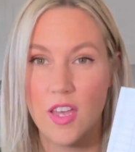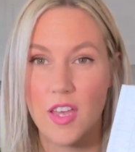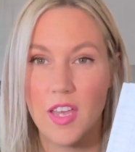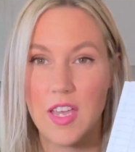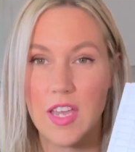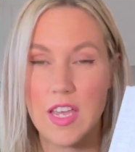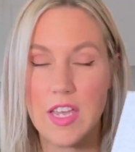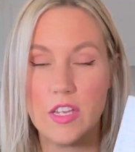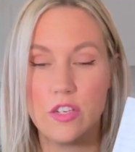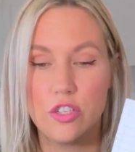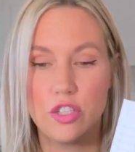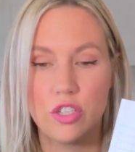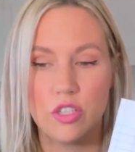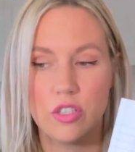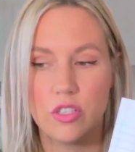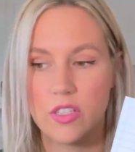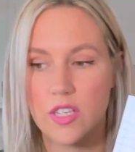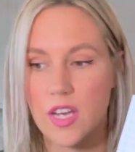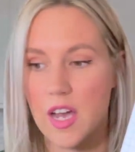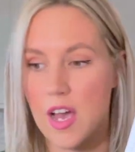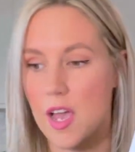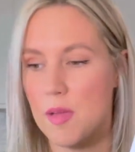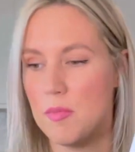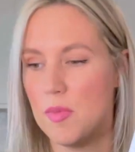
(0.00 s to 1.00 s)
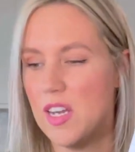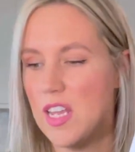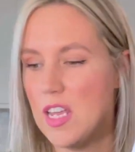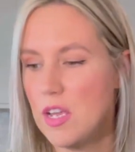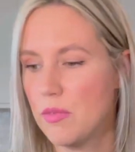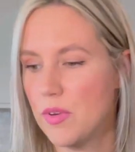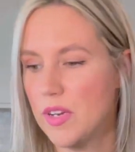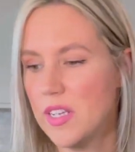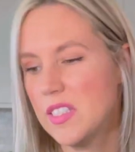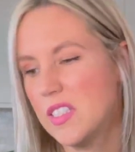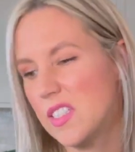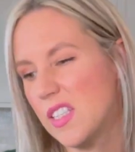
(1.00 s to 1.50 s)
each time, and he
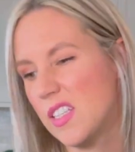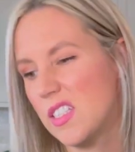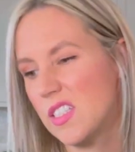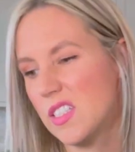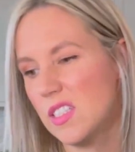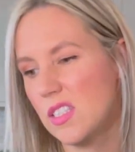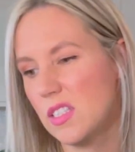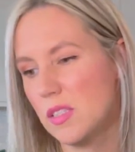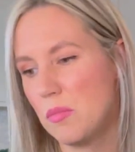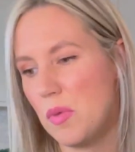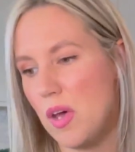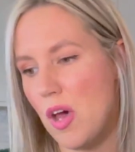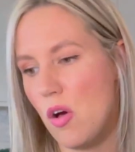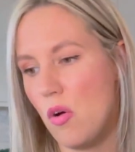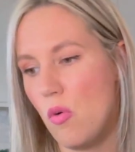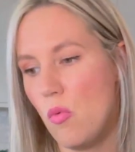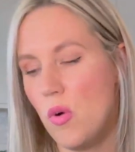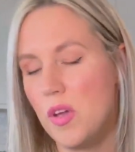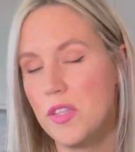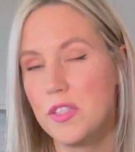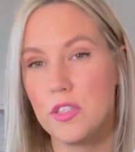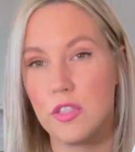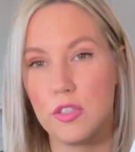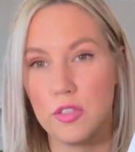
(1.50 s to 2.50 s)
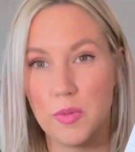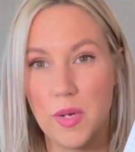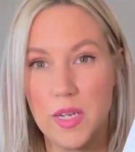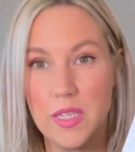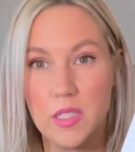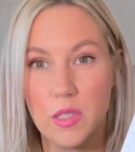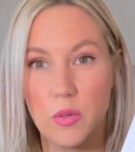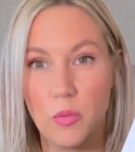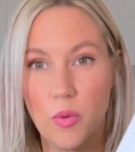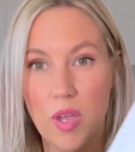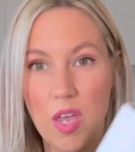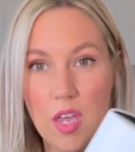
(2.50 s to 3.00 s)
reads this about once or
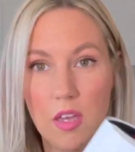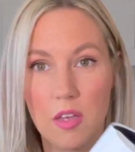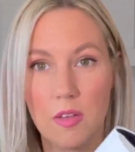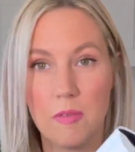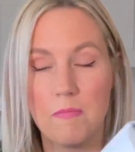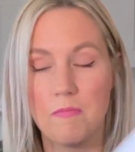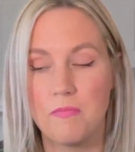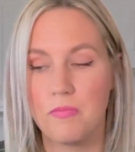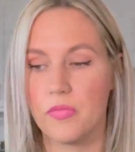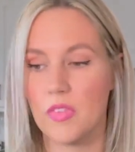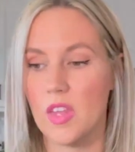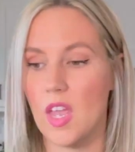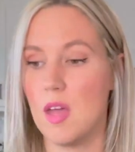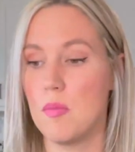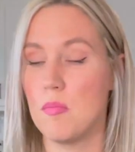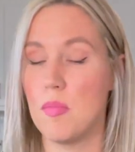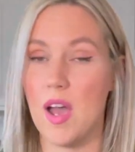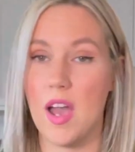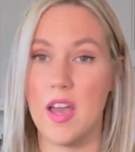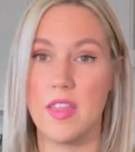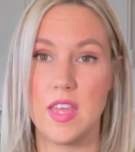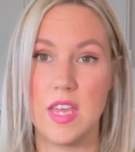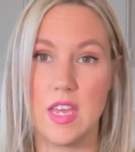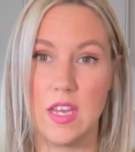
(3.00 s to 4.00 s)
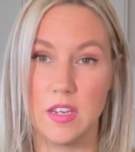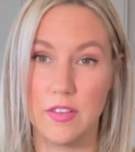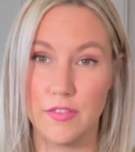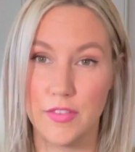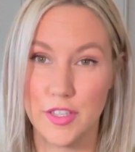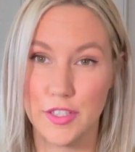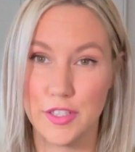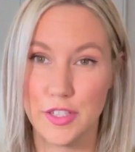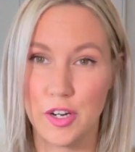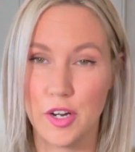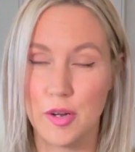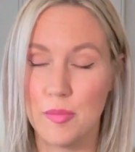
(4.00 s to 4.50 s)
twice a week, and by the end of
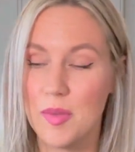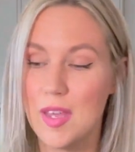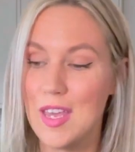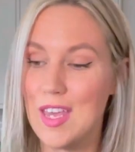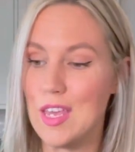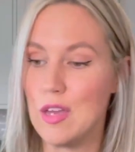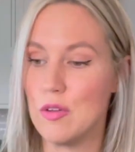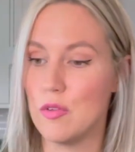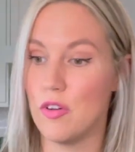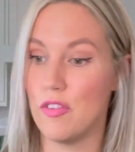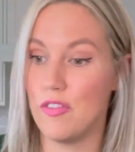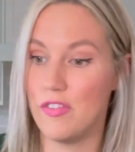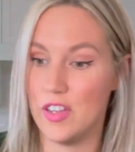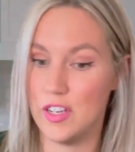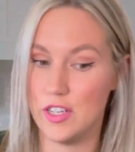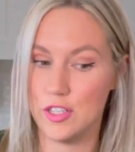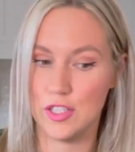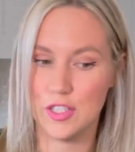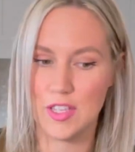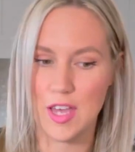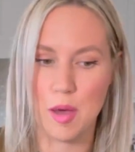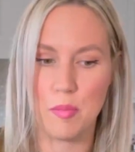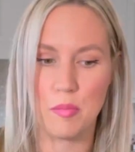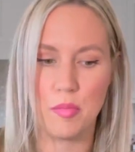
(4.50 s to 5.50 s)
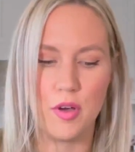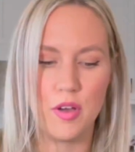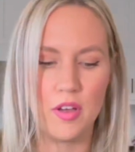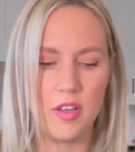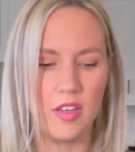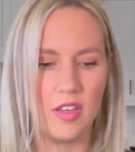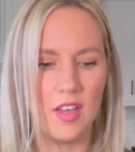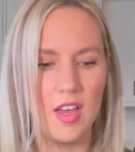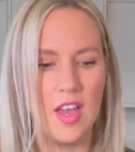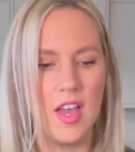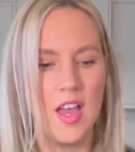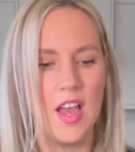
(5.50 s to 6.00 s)
the term, he will finish that
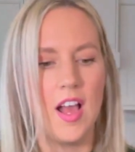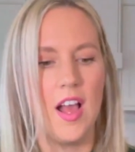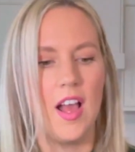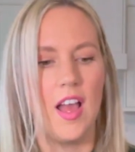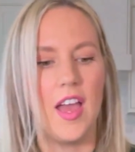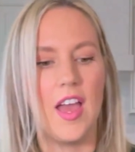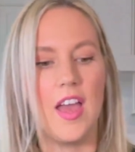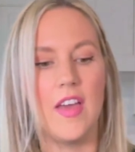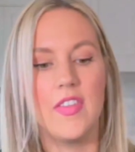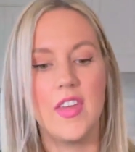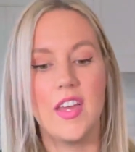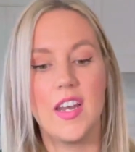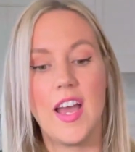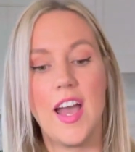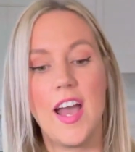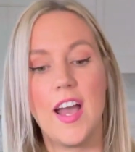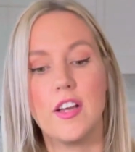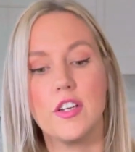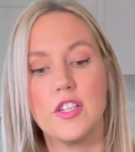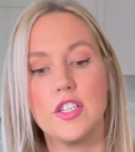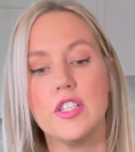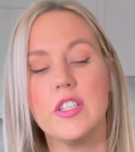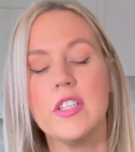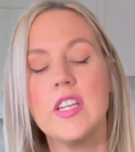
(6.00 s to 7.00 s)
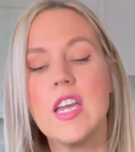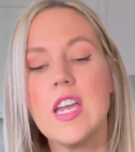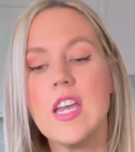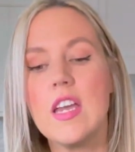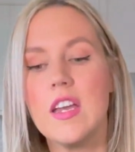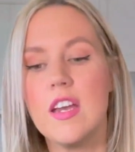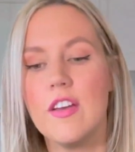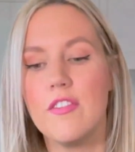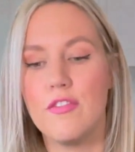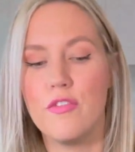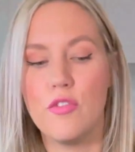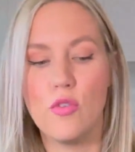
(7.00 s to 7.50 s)
book. And then
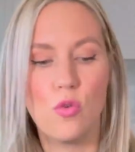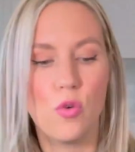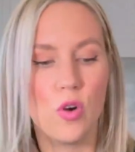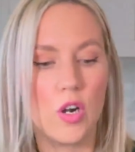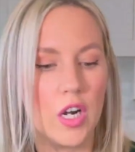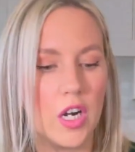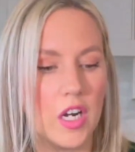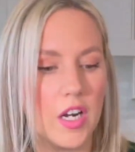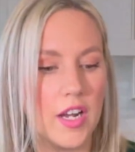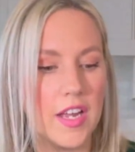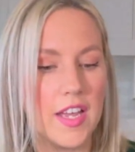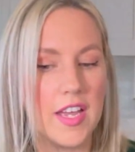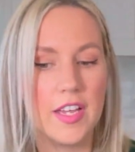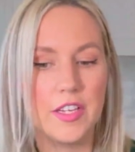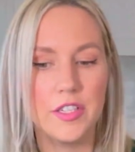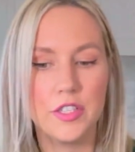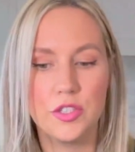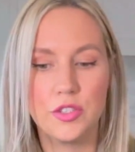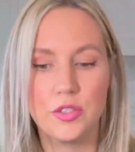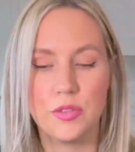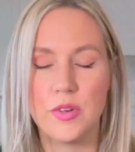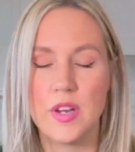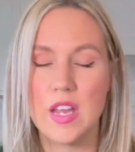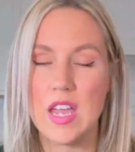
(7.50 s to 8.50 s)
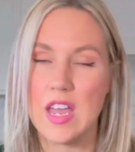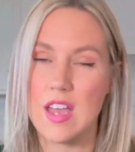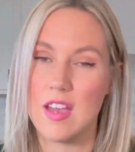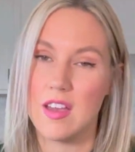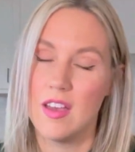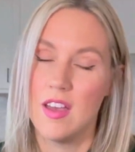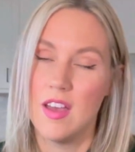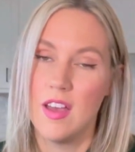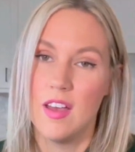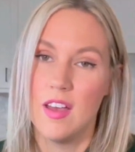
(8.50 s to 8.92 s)
actually for history,